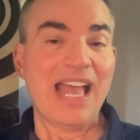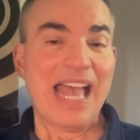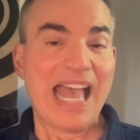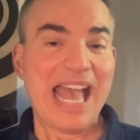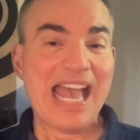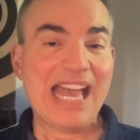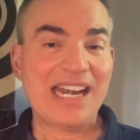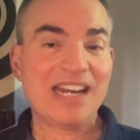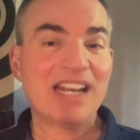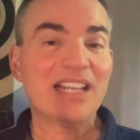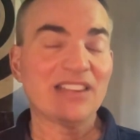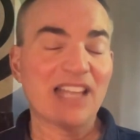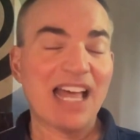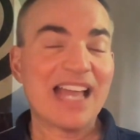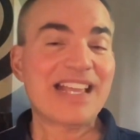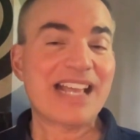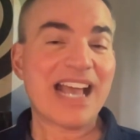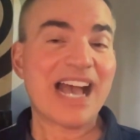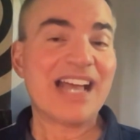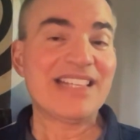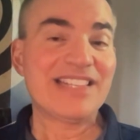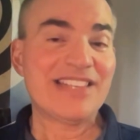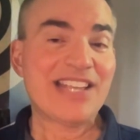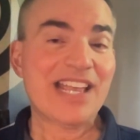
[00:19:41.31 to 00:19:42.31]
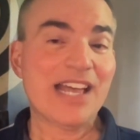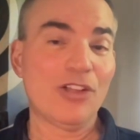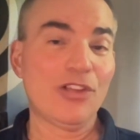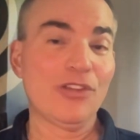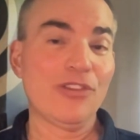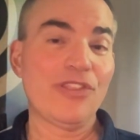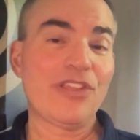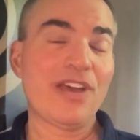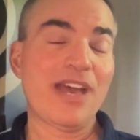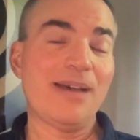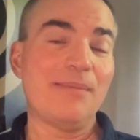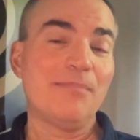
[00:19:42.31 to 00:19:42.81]
And like I tell
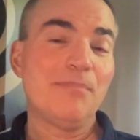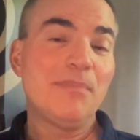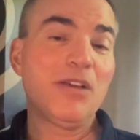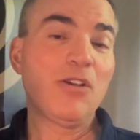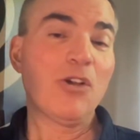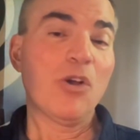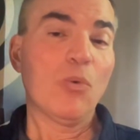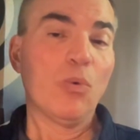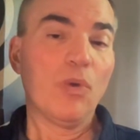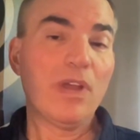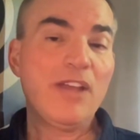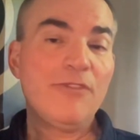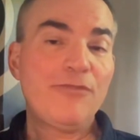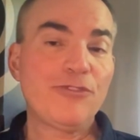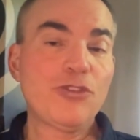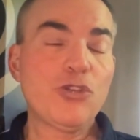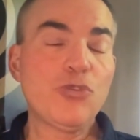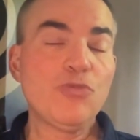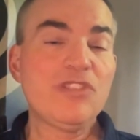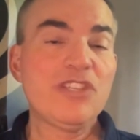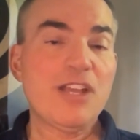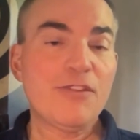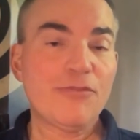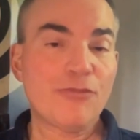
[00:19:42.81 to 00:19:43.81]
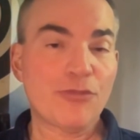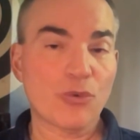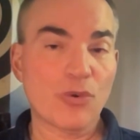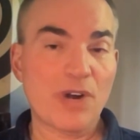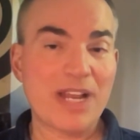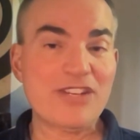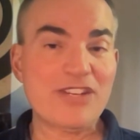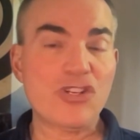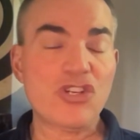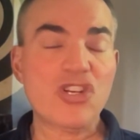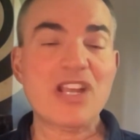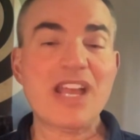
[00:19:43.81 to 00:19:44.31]
them, if you
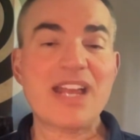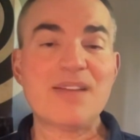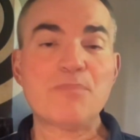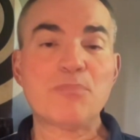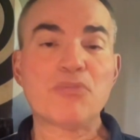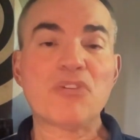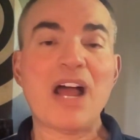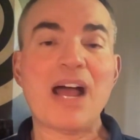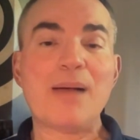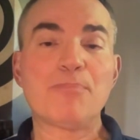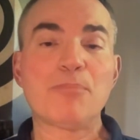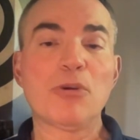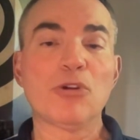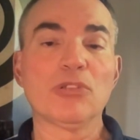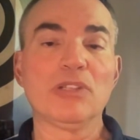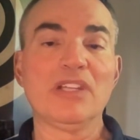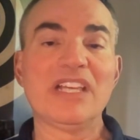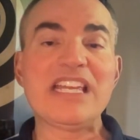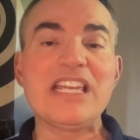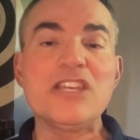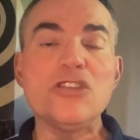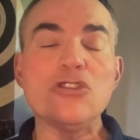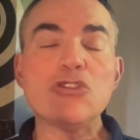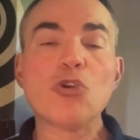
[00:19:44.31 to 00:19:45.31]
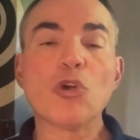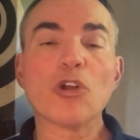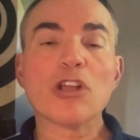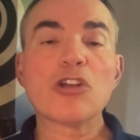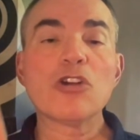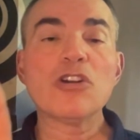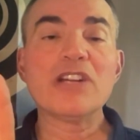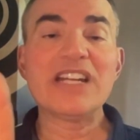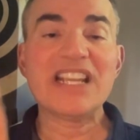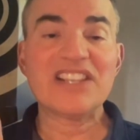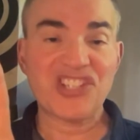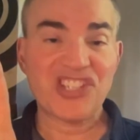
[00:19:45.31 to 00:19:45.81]
differentiate properly, you're
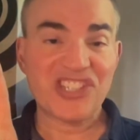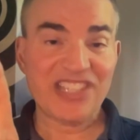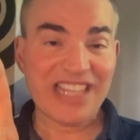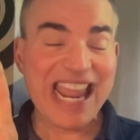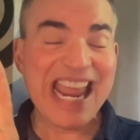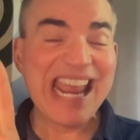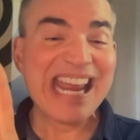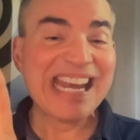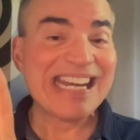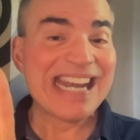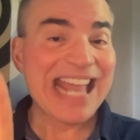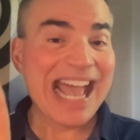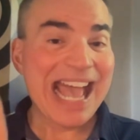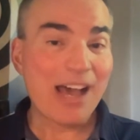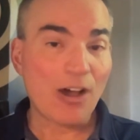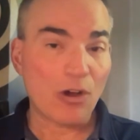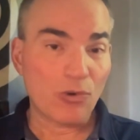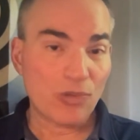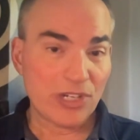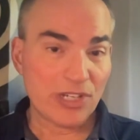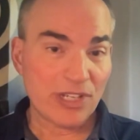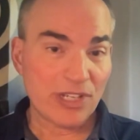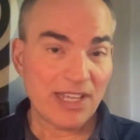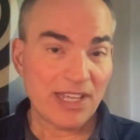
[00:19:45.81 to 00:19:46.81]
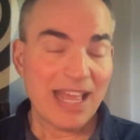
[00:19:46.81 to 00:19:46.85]
going to stand out.